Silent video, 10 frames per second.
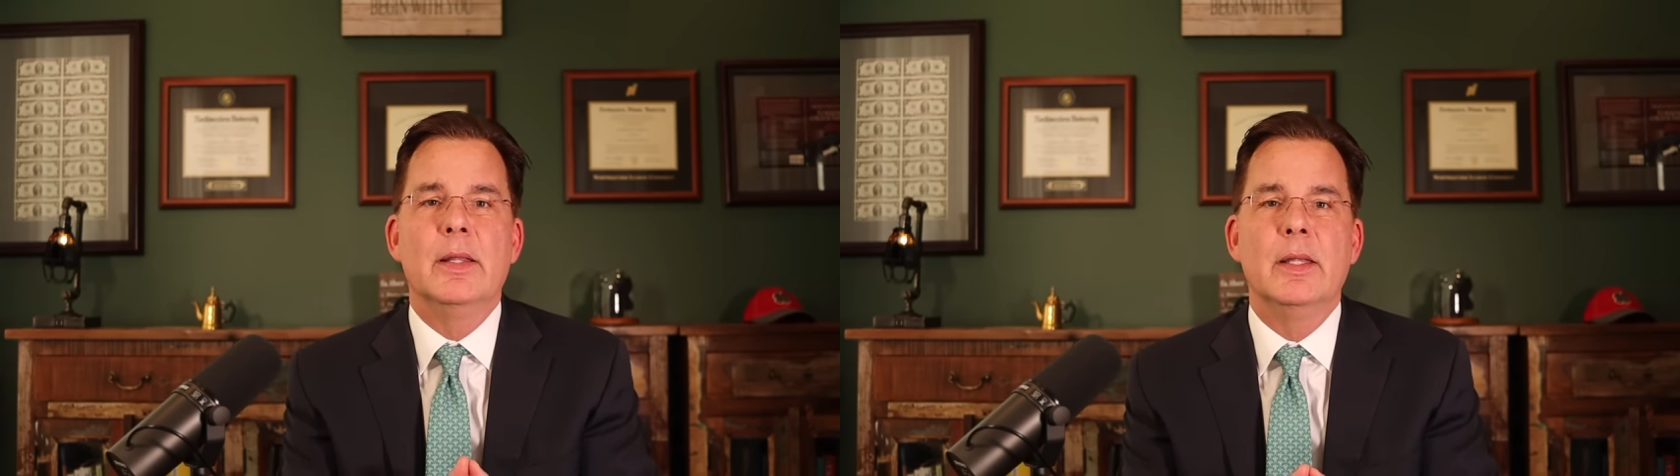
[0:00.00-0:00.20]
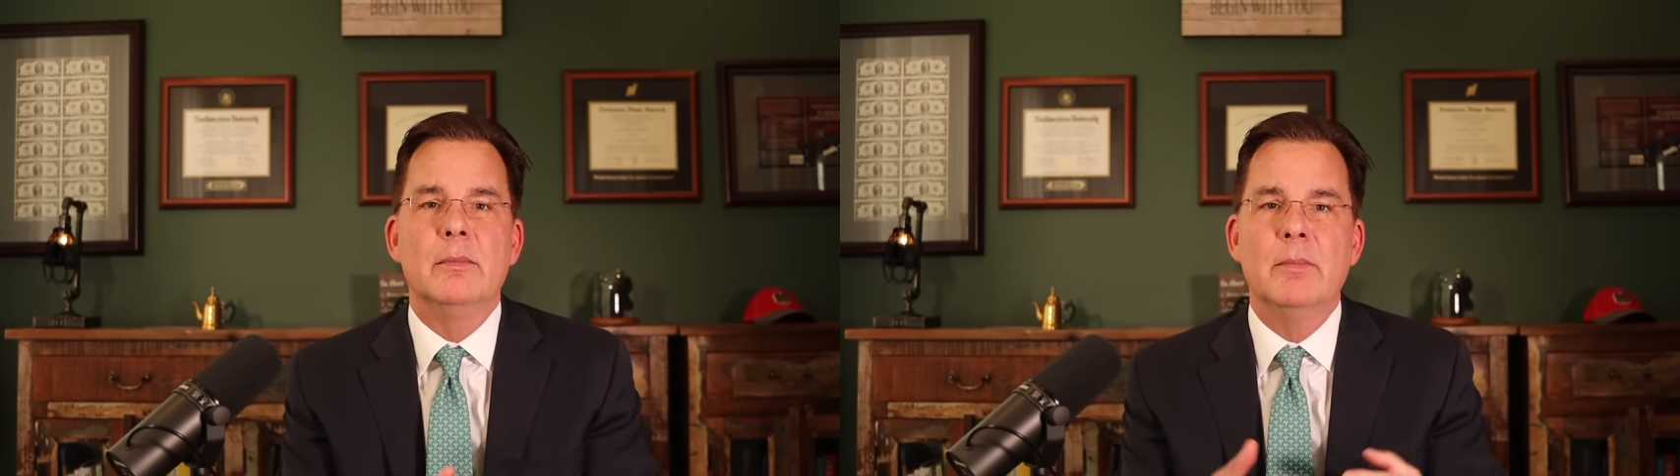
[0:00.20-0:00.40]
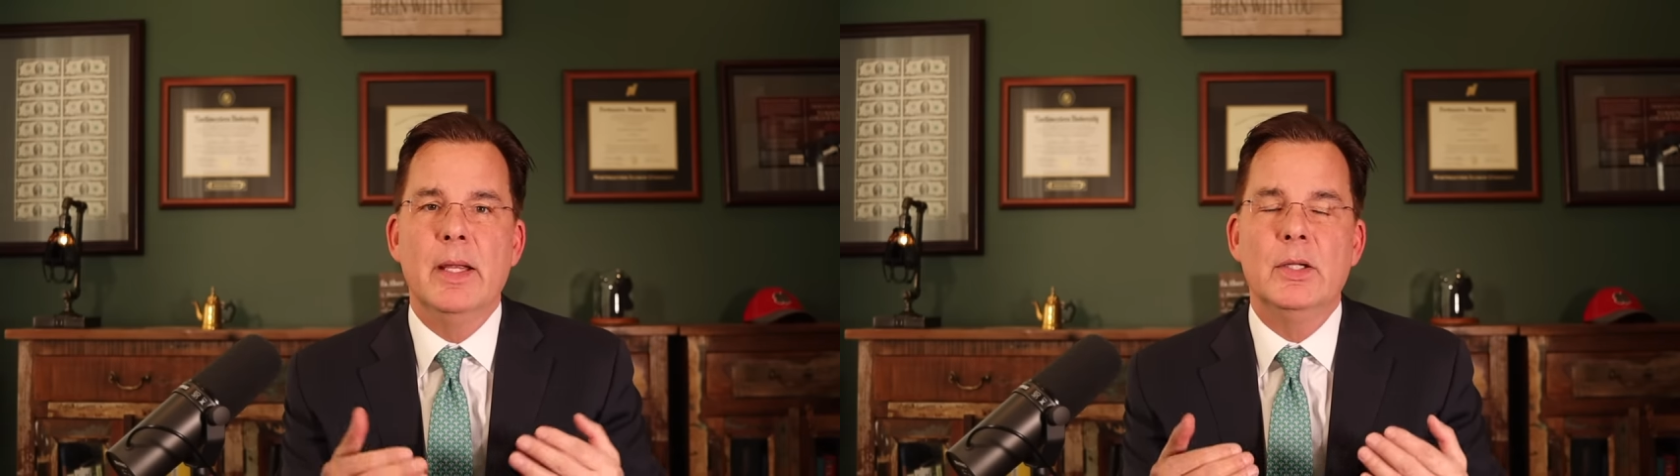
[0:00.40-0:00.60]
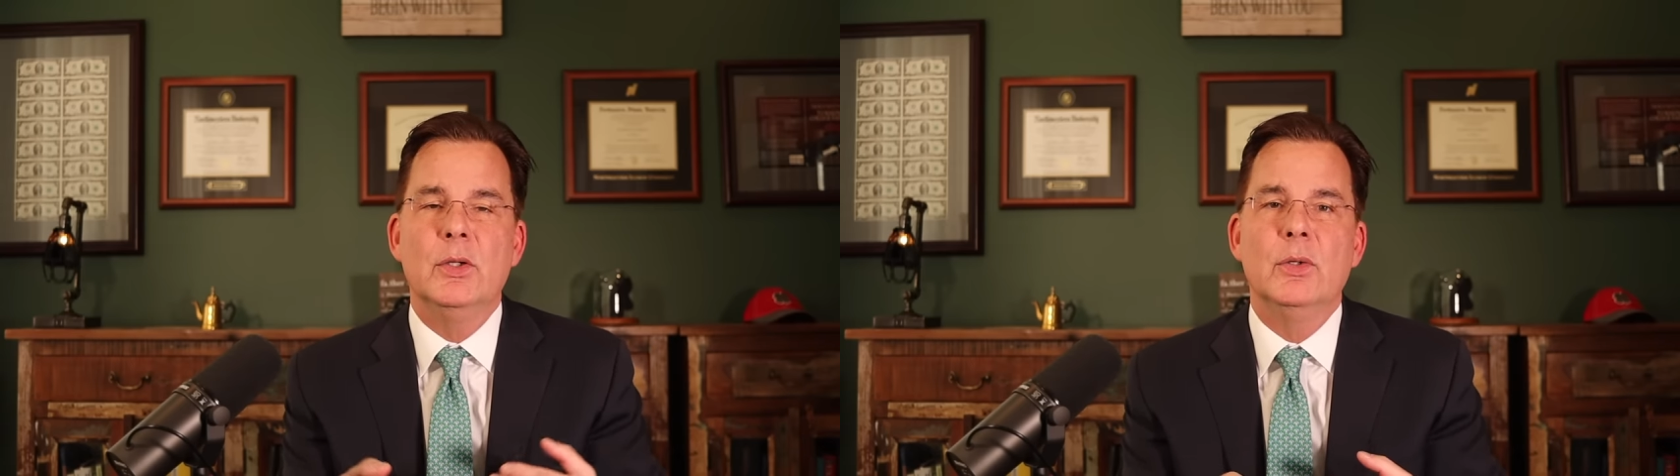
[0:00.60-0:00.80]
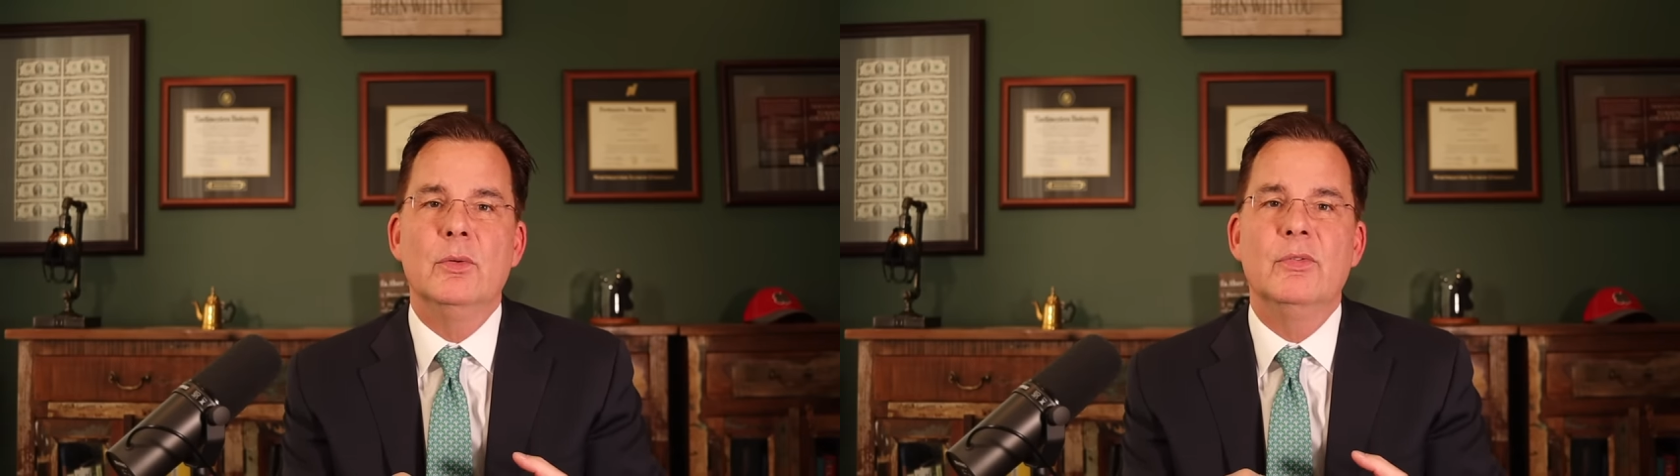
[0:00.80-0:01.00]
that make
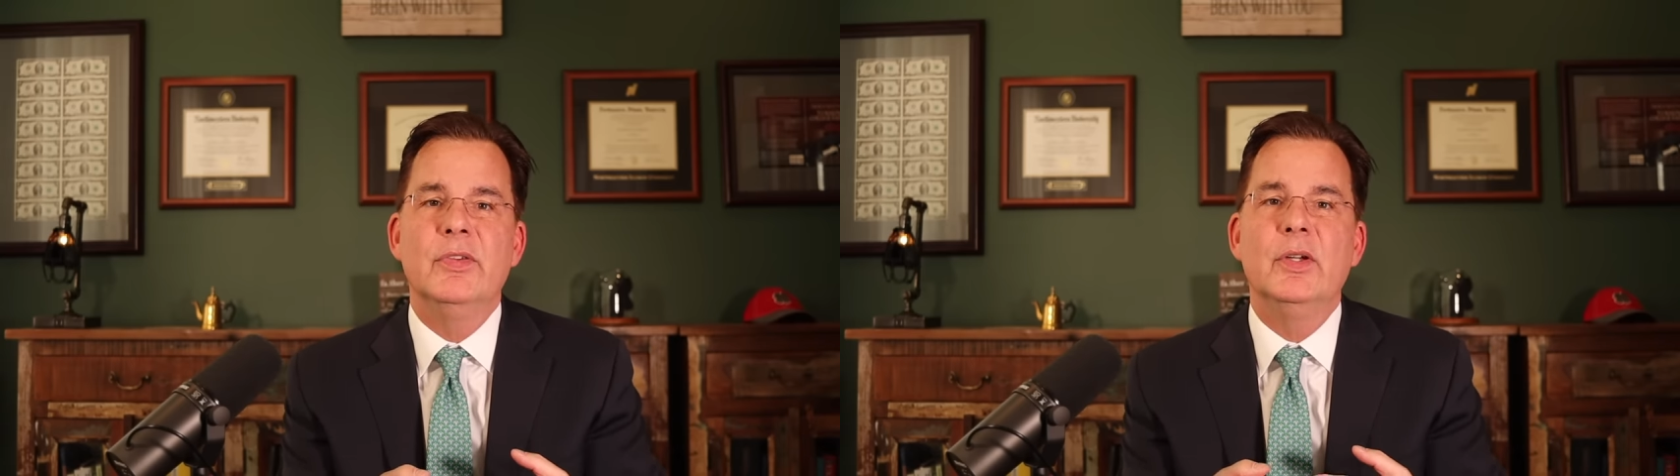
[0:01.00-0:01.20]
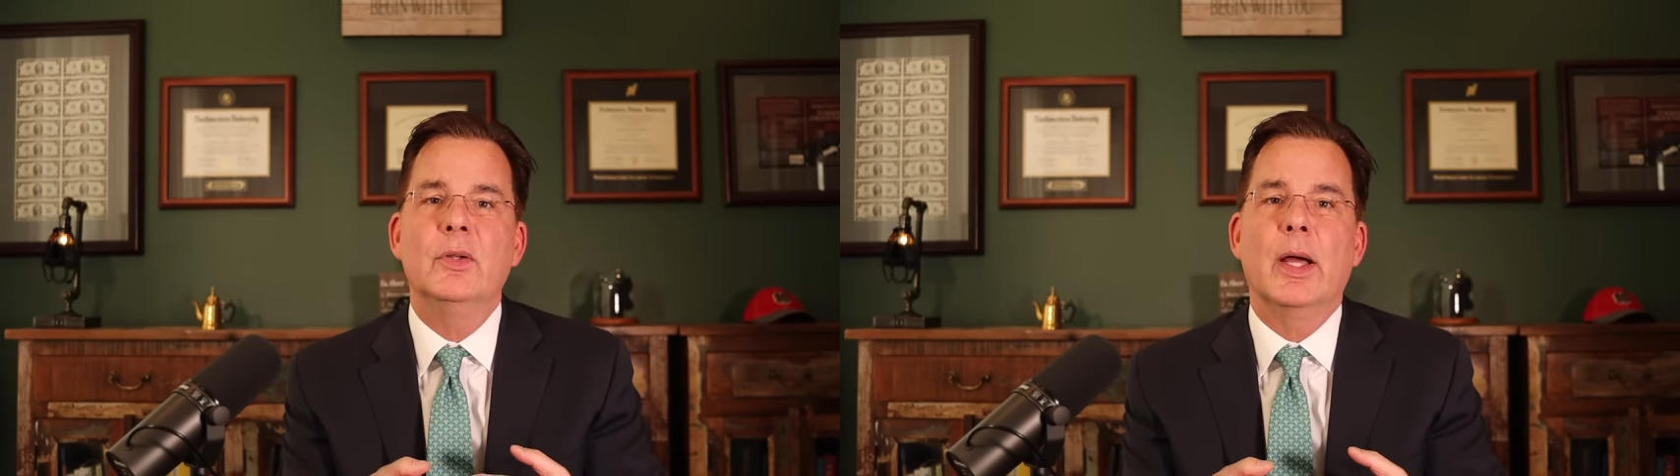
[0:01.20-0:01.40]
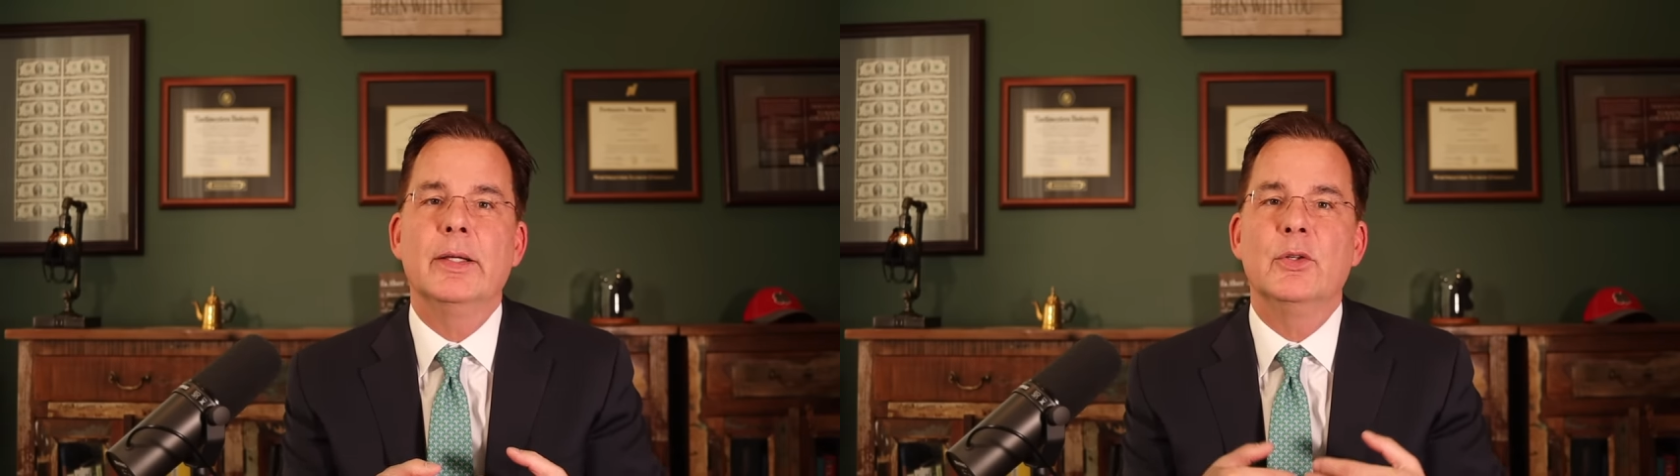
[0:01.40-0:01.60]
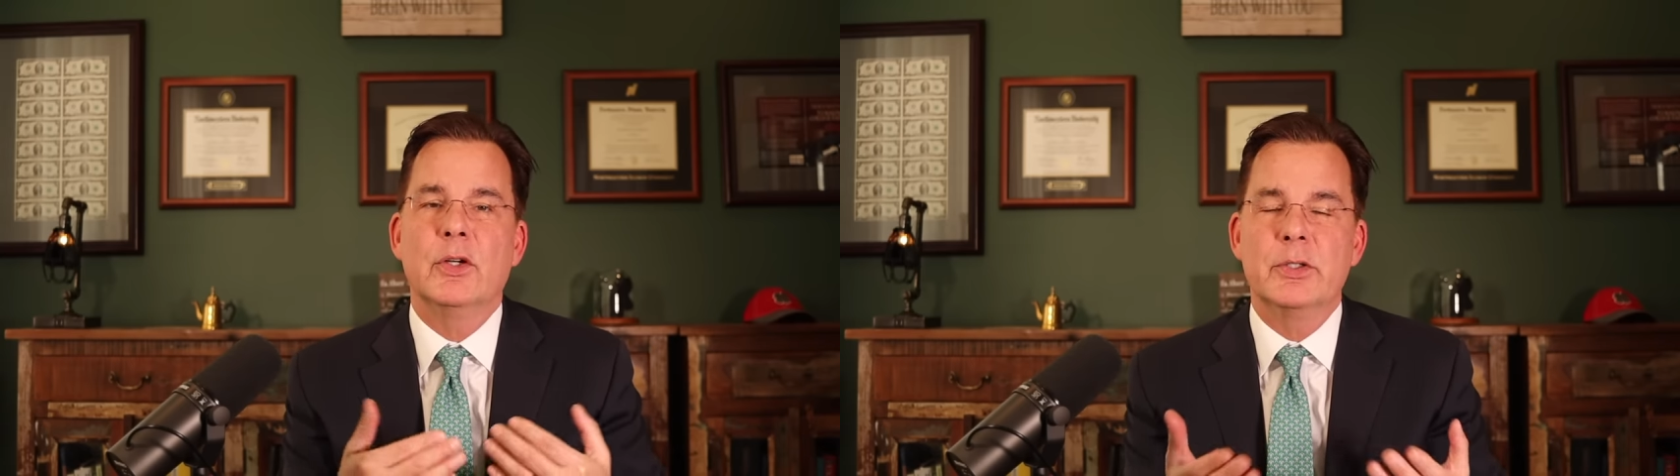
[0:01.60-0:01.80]
you feel like you're